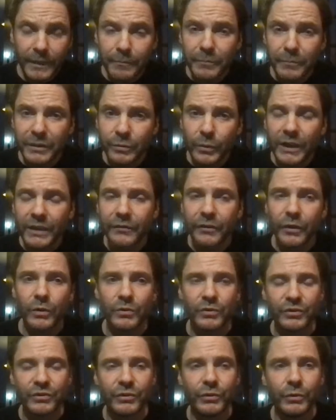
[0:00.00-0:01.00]
between
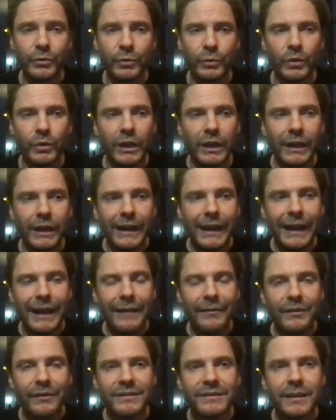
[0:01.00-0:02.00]
those two,
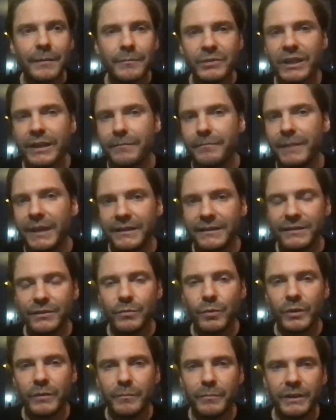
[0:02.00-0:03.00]
and the subject matters
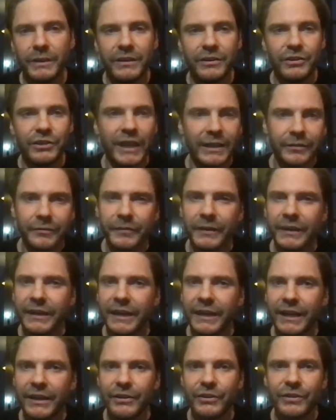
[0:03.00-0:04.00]
would be
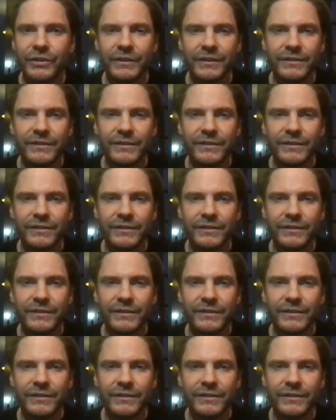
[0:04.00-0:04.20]
gentrification,